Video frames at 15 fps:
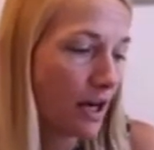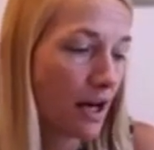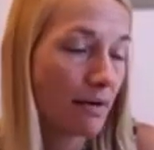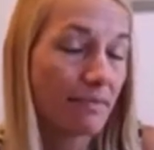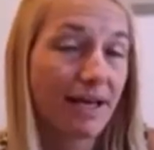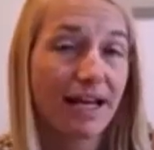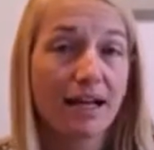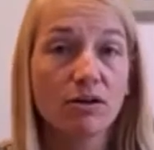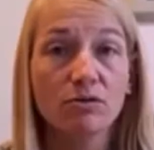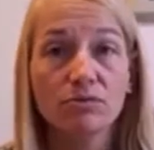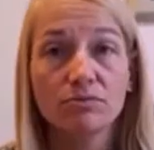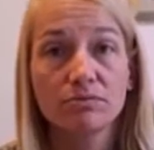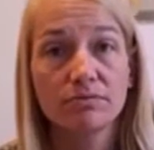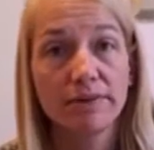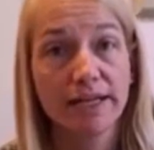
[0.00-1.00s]
Um, and I
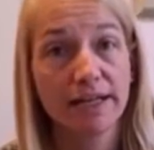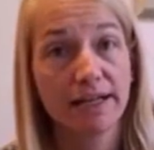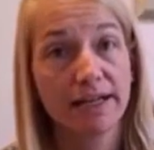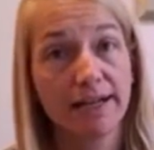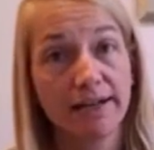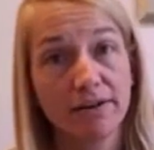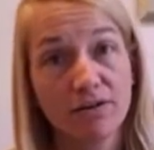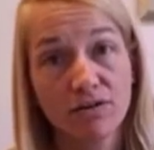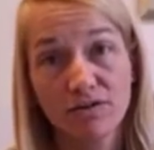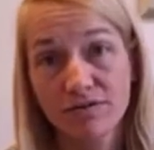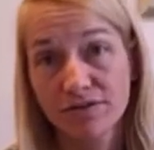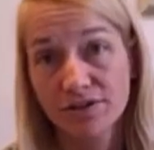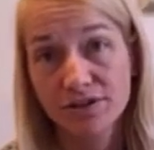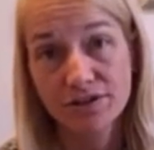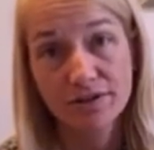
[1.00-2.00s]
don't mean in an
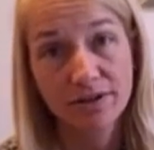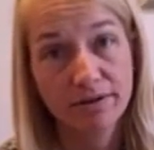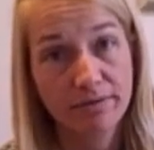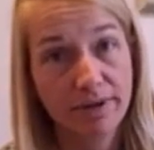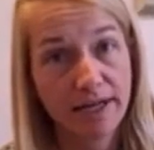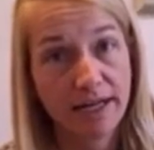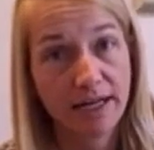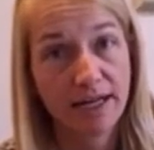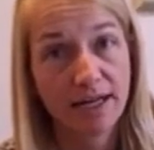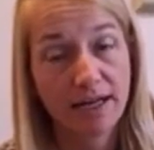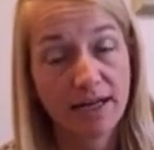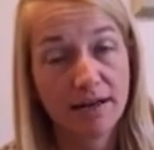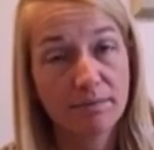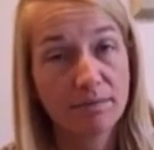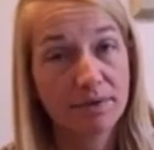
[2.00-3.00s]
overdo it way.
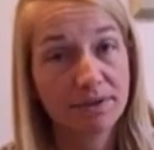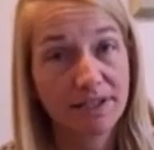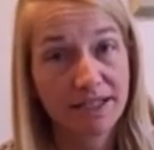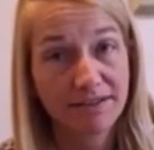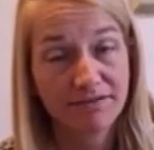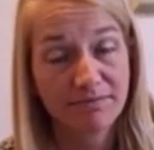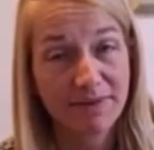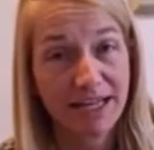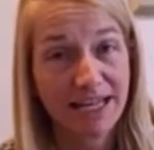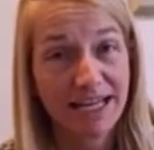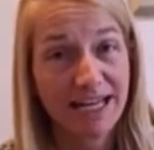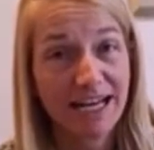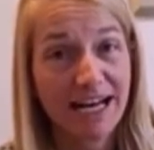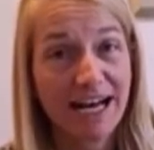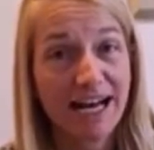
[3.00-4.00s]
Believe
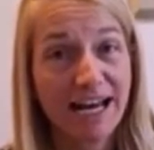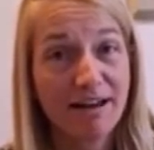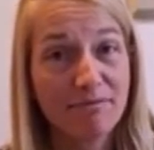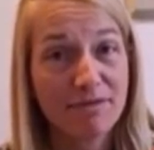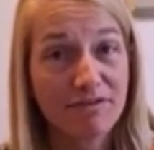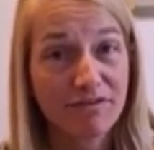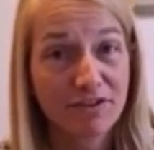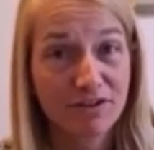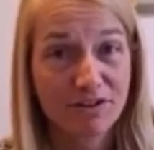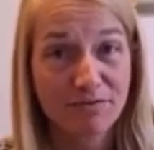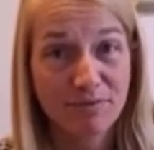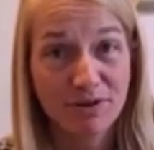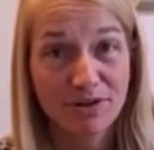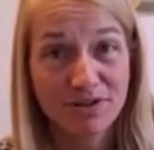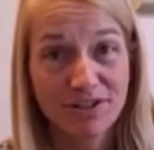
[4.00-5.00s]
me, I am the
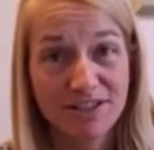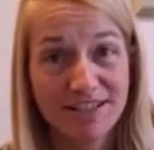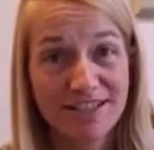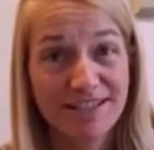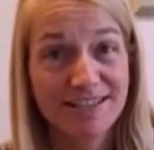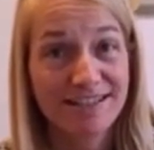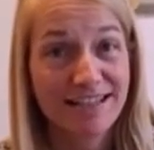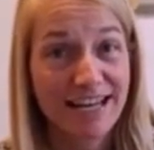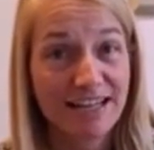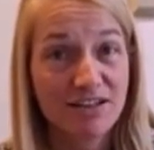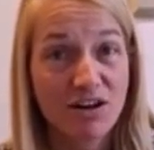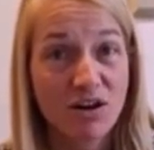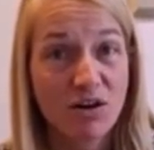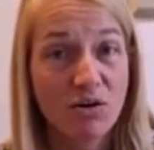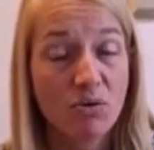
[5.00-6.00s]
first person to
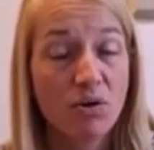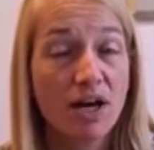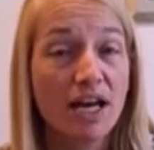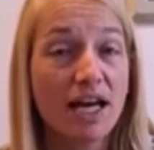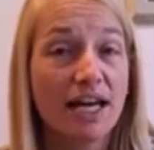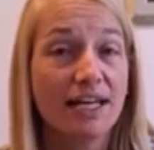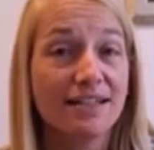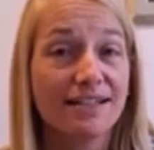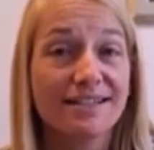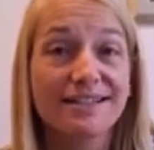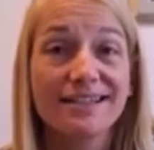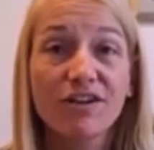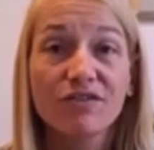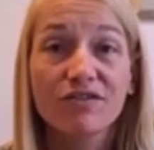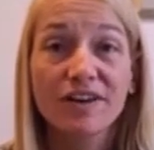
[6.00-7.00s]
say no, and
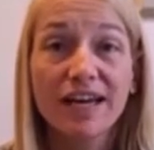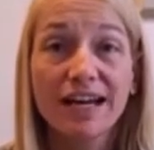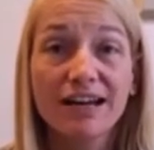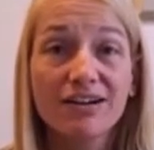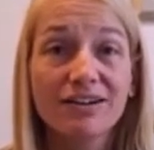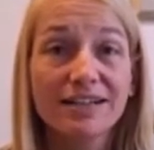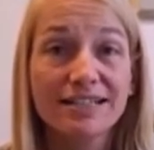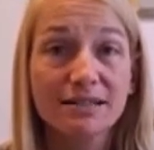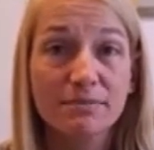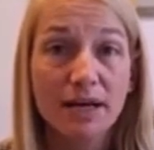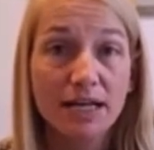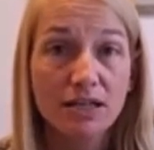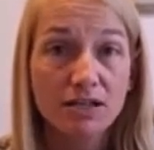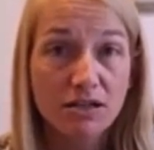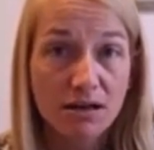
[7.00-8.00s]
self care is
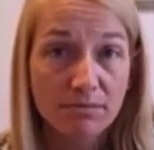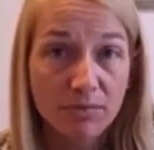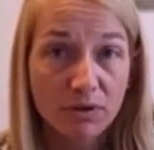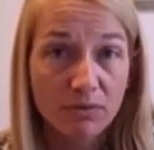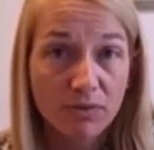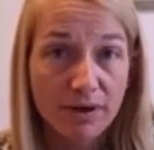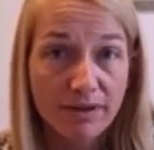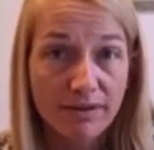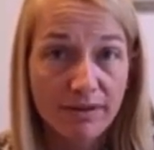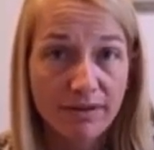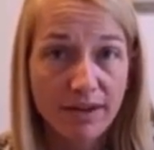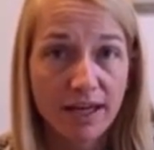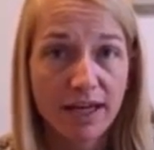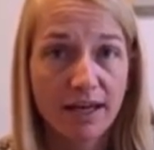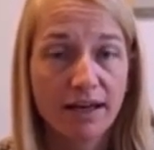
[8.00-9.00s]
my number
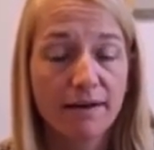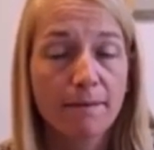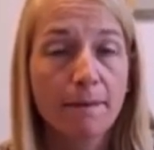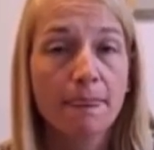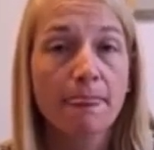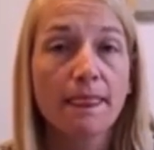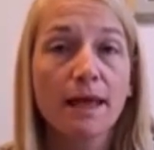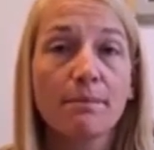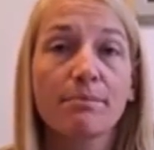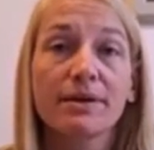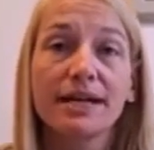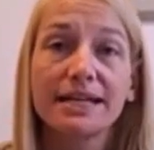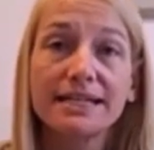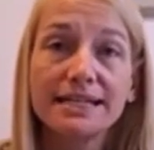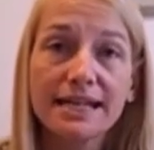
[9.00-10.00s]
one thing.
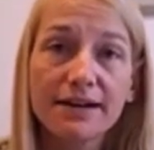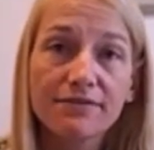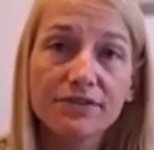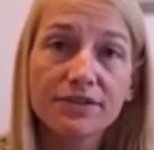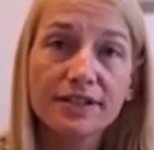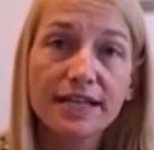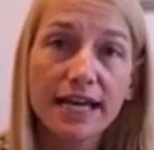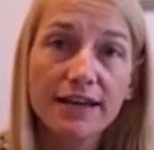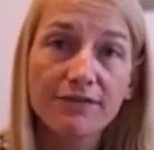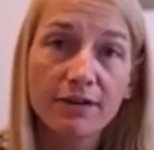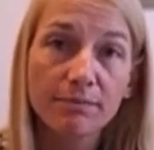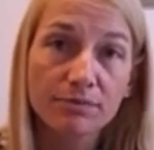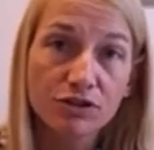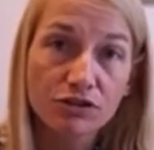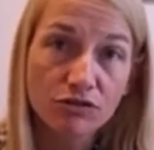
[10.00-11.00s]
But I never
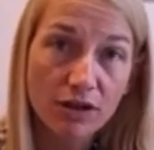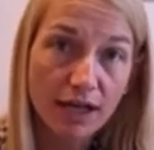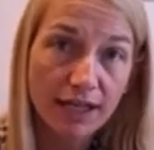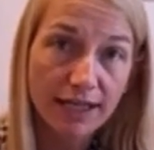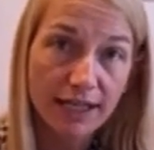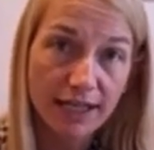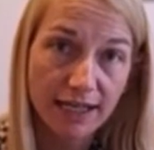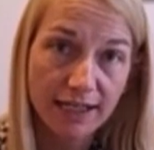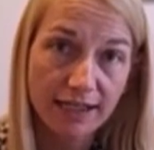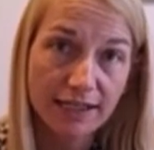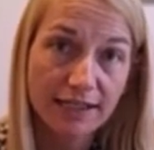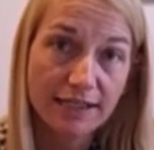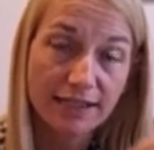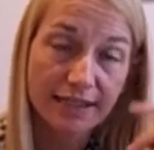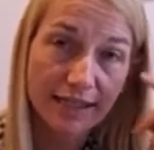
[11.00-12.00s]
gave up
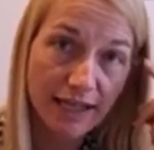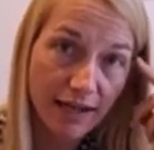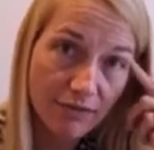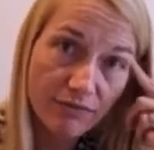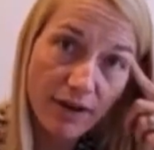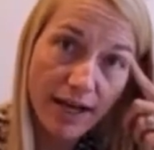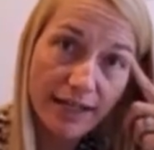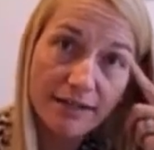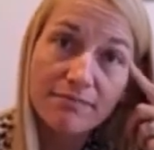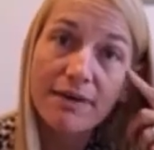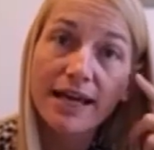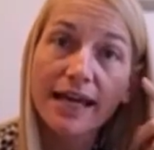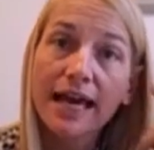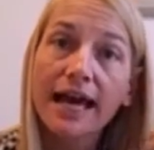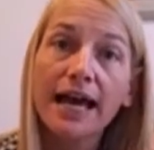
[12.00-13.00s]
trying to get right
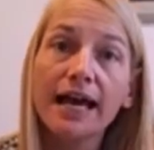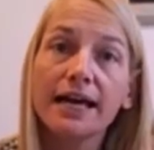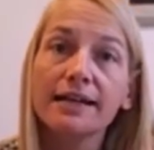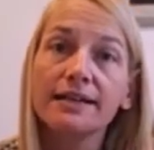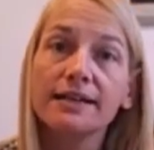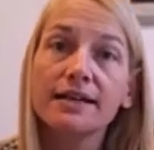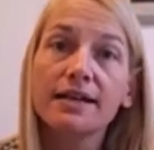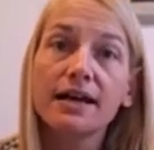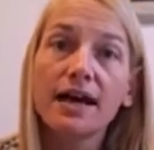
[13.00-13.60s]
in my head.